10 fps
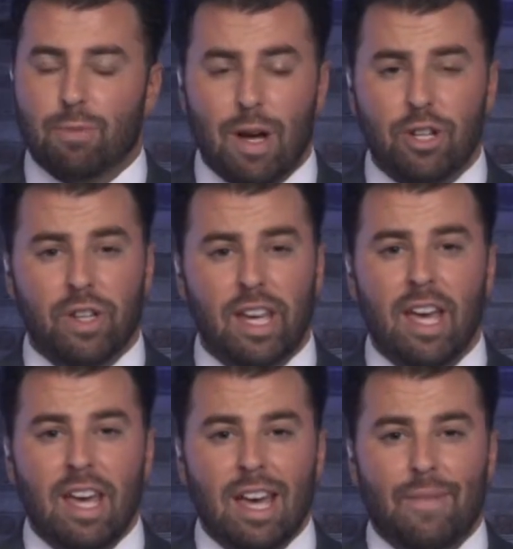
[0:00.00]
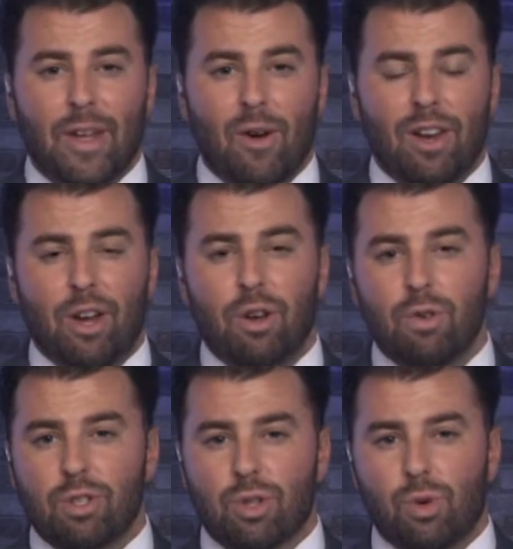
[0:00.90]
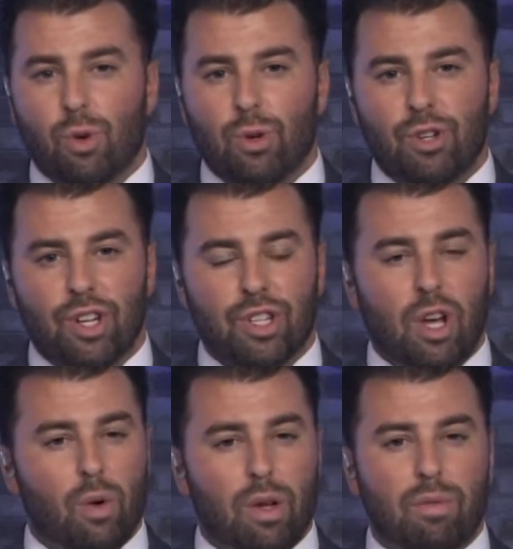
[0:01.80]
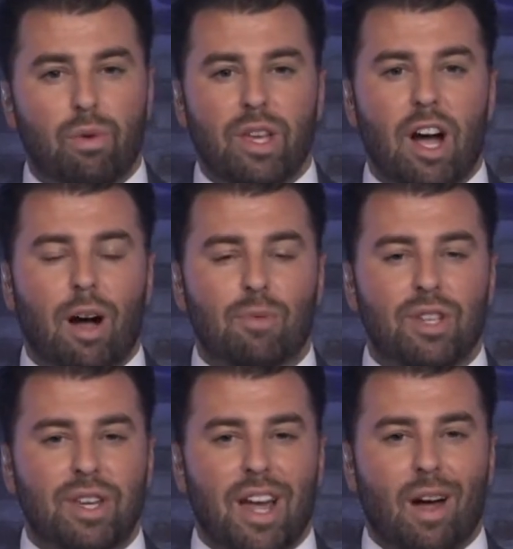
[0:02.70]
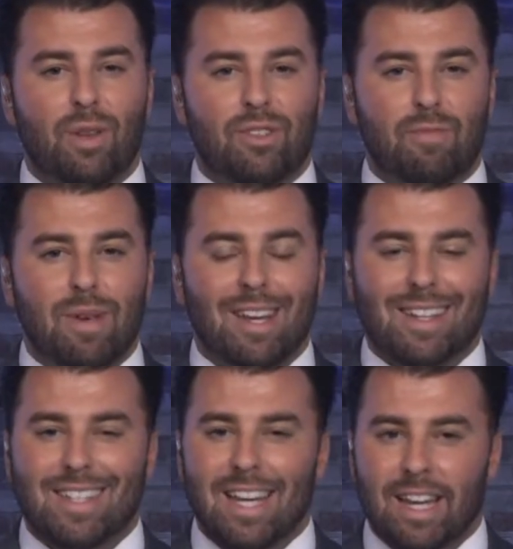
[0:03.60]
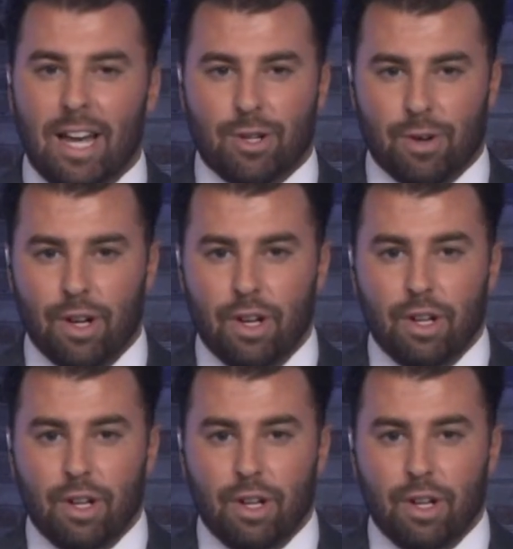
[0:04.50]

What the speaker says: especially if they're at a new school or just going through the ups and downs of being a teenager.